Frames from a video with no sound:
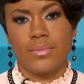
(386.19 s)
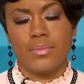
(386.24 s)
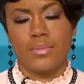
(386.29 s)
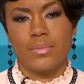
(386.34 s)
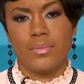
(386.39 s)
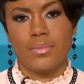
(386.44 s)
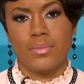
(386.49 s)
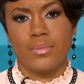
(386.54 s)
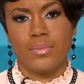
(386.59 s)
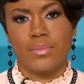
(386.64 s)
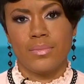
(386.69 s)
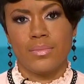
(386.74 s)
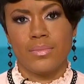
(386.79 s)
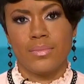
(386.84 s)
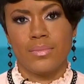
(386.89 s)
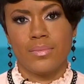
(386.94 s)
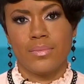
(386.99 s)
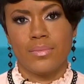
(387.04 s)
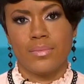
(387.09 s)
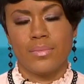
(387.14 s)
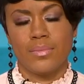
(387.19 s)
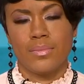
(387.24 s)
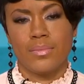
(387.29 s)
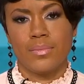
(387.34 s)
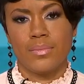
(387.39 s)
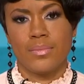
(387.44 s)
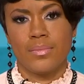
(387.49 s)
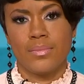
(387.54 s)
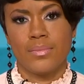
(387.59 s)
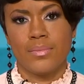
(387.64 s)

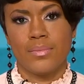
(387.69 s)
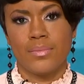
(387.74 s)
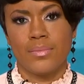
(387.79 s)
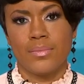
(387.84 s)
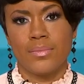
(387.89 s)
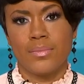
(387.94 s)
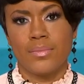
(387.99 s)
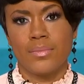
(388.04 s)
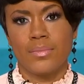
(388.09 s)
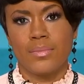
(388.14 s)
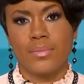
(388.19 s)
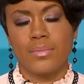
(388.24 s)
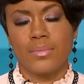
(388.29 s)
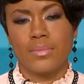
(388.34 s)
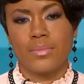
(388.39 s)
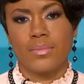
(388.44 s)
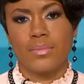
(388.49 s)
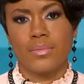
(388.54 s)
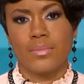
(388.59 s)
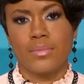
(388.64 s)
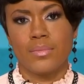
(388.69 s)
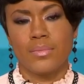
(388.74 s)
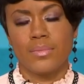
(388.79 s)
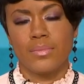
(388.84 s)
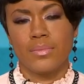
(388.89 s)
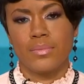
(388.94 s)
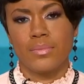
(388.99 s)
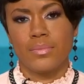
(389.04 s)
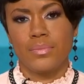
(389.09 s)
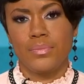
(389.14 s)

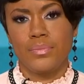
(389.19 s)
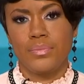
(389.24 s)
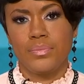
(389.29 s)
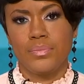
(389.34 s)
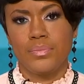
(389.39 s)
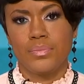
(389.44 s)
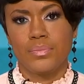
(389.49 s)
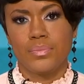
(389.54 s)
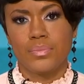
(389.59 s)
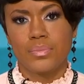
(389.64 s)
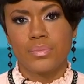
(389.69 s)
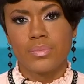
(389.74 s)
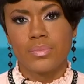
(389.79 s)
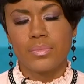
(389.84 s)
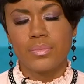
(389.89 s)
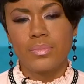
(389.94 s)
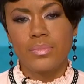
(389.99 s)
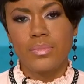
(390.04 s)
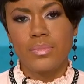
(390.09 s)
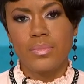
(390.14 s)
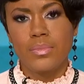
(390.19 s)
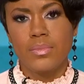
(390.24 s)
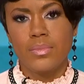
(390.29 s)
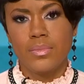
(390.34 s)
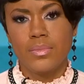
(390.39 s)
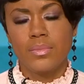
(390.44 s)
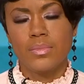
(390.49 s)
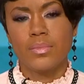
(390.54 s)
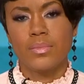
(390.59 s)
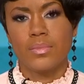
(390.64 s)

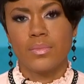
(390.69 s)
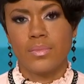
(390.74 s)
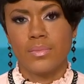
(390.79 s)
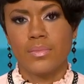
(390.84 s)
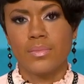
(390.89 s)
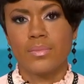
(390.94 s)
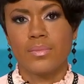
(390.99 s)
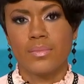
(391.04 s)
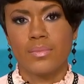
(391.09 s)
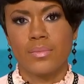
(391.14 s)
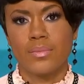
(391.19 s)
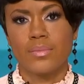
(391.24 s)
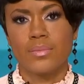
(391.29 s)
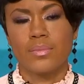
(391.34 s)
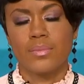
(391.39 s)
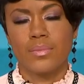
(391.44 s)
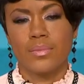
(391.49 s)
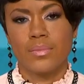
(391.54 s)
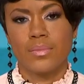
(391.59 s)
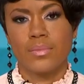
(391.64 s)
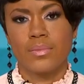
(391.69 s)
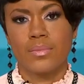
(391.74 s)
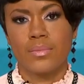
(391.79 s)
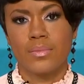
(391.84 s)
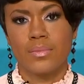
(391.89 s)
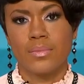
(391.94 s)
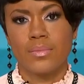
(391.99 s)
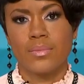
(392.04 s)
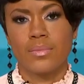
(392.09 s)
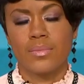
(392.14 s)

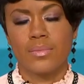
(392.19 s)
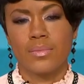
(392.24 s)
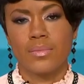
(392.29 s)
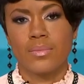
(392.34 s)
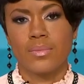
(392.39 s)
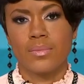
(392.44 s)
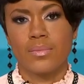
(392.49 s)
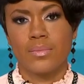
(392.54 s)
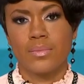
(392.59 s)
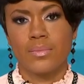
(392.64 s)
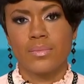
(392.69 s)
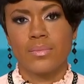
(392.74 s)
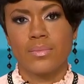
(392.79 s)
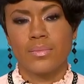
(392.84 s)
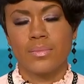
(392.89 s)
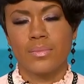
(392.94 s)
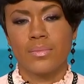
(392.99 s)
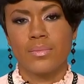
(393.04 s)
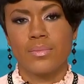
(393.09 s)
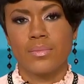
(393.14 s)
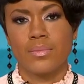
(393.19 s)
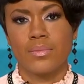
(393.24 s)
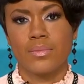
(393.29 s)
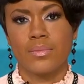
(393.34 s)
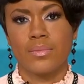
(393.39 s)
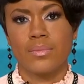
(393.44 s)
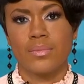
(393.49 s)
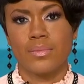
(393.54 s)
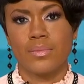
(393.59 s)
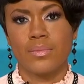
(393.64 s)

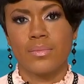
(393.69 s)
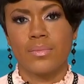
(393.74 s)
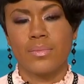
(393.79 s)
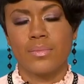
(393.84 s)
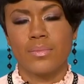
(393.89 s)
(not speaking)